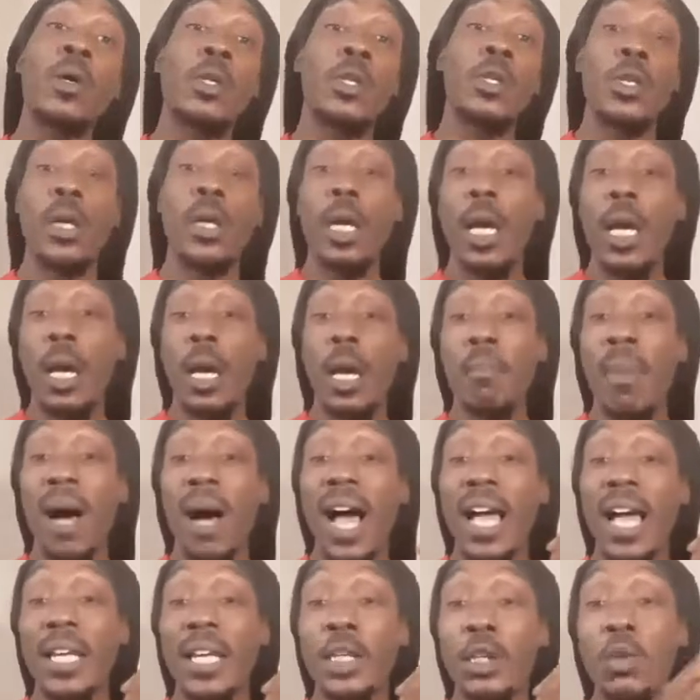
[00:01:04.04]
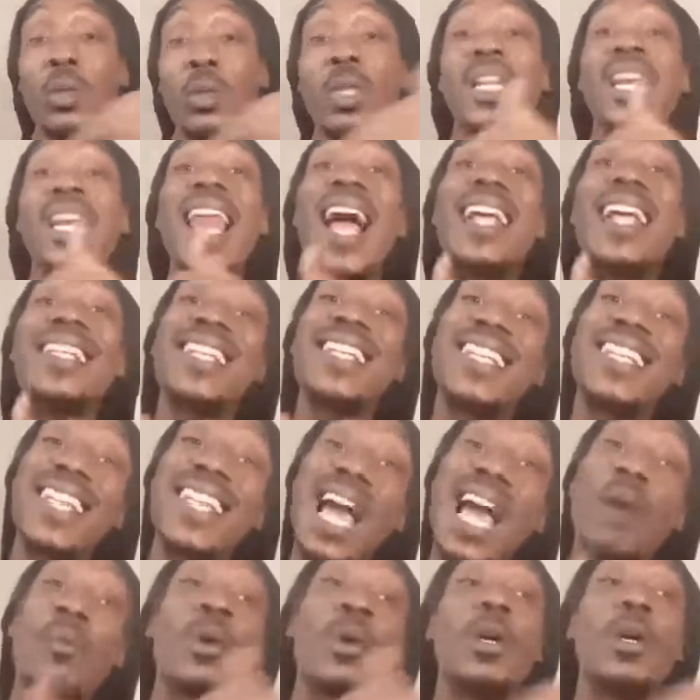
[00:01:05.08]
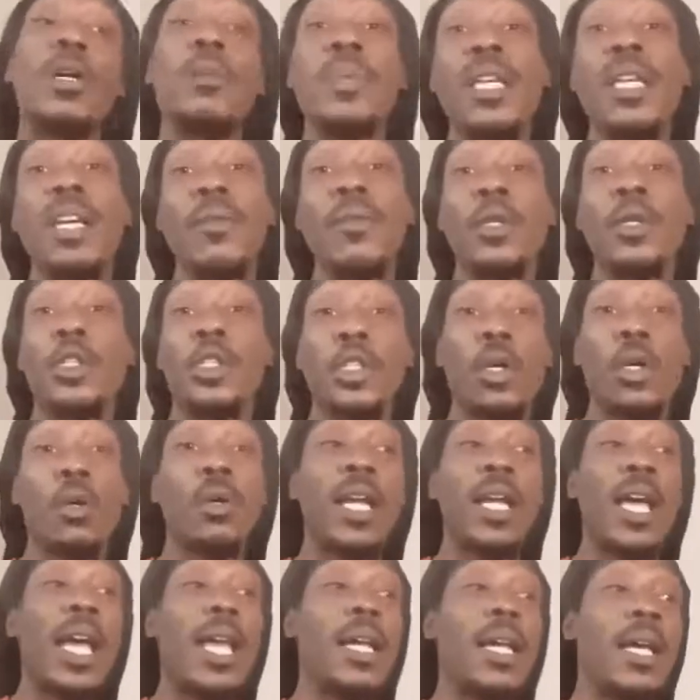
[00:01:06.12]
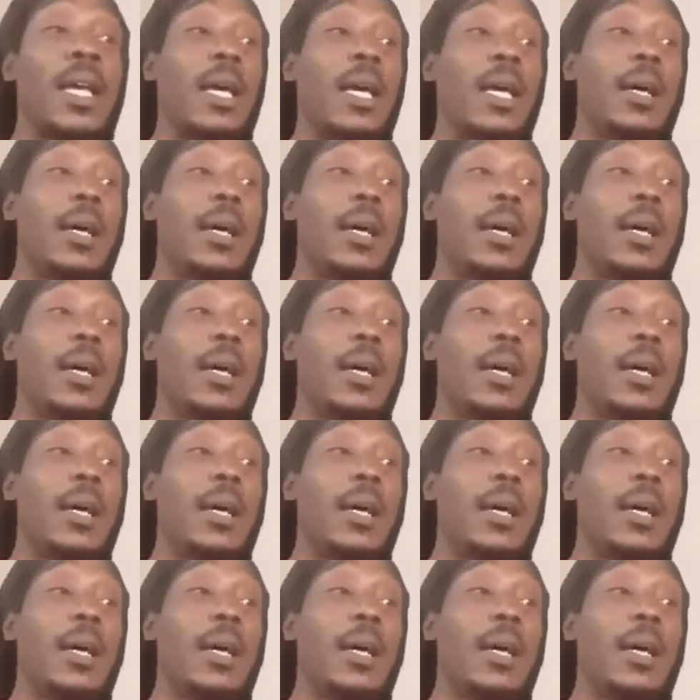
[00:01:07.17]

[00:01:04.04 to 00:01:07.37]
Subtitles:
to, by utilizing that, we're going to be able to show that